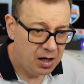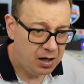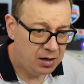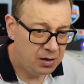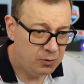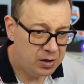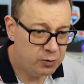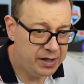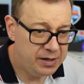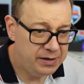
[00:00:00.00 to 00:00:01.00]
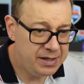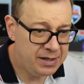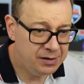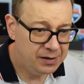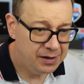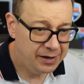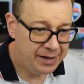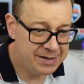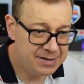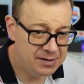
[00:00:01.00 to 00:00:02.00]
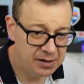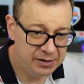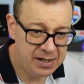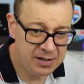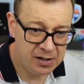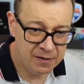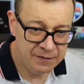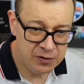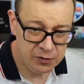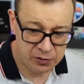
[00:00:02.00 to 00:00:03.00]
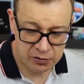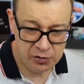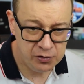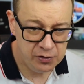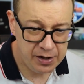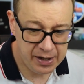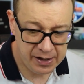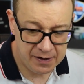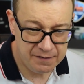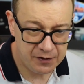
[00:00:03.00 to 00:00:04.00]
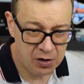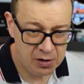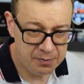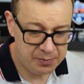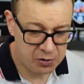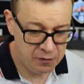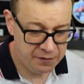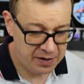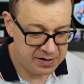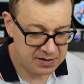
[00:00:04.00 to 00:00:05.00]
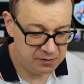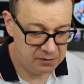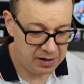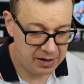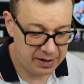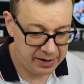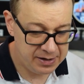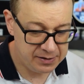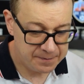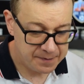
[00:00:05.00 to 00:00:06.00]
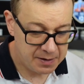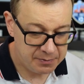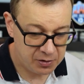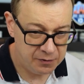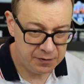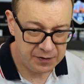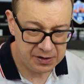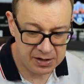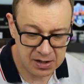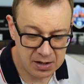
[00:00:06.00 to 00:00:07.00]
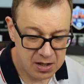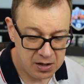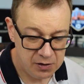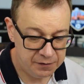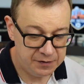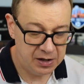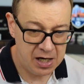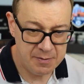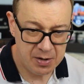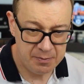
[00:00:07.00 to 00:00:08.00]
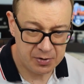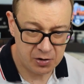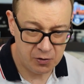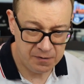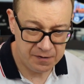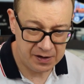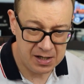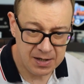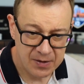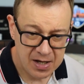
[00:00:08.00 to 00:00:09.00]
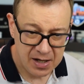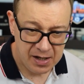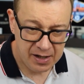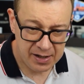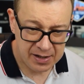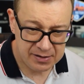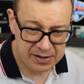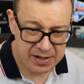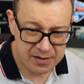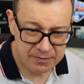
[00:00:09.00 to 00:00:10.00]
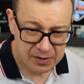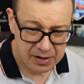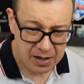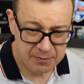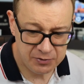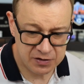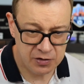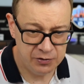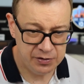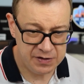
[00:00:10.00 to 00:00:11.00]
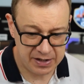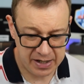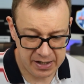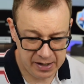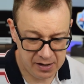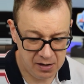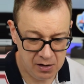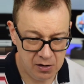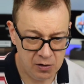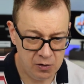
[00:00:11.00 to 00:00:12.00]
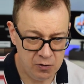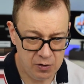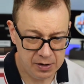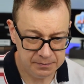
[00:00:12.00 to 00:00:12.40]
uh, what we need is the detail view to have a profile. So let profile of type profile, and here I'm just going to say hello